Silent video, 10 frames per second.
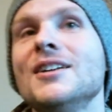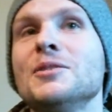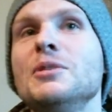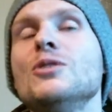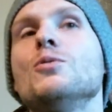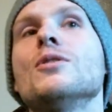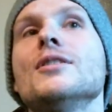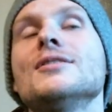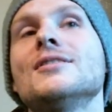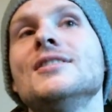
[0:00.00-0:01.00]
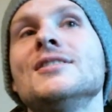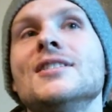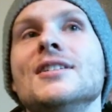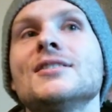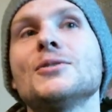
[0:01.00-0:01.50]
to me, the word is
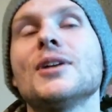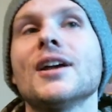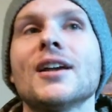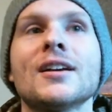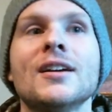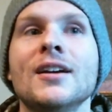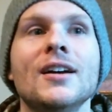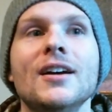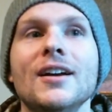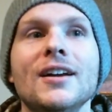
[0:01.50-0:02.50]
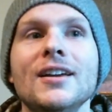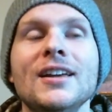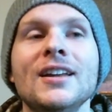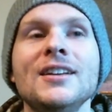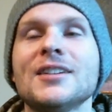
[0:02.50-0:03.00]
this. So, like,
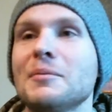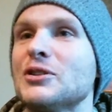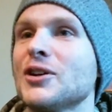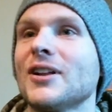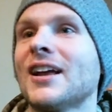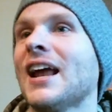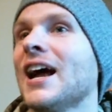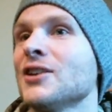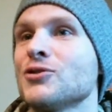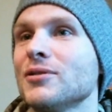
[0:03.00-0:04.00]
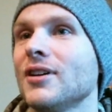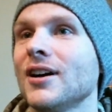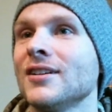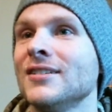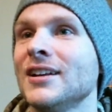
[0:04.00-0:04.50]
anytime you saw like an astronaut
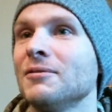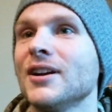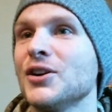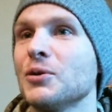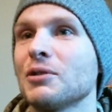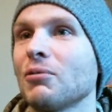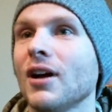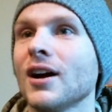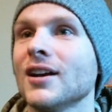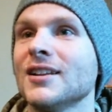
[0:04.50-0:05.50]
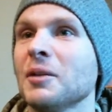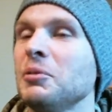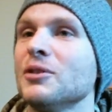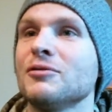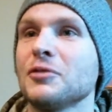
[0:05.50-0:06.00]
getting ready to go on a rocket, that'd be
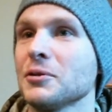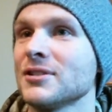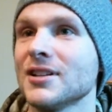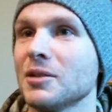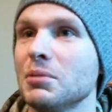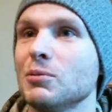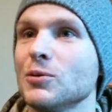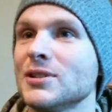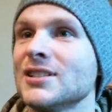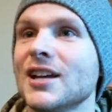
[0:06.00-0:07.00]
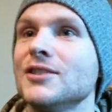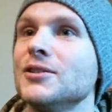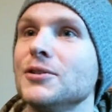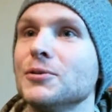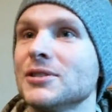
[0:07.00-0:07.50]
the first thing people would say to
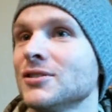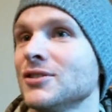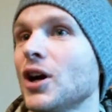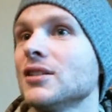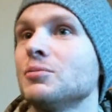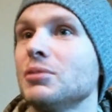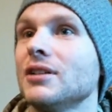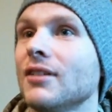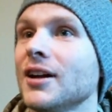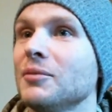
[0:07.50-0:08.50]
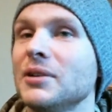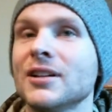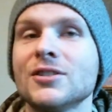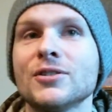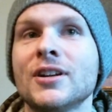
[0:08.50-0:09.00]
you is Godspeed, right?
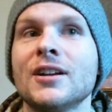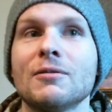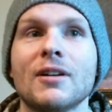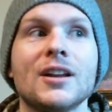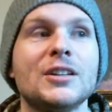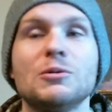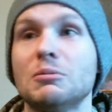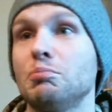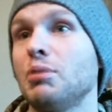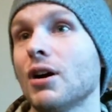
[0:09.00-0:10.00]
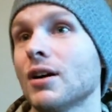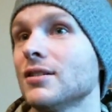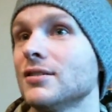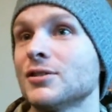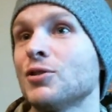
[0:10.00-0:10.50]
Because you're getting ready to embark on
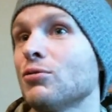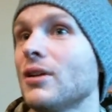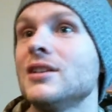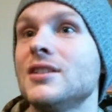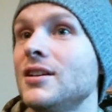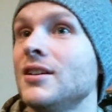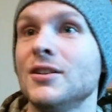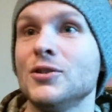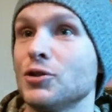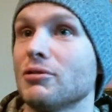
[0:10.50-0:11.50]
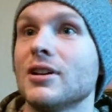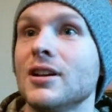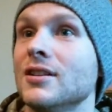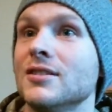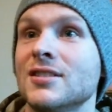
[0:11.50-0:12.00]
this crazy
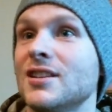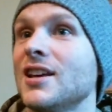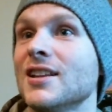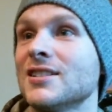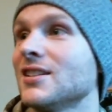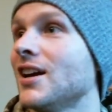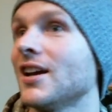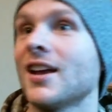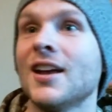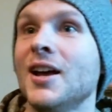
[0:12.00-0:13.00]
journey, this thing that's like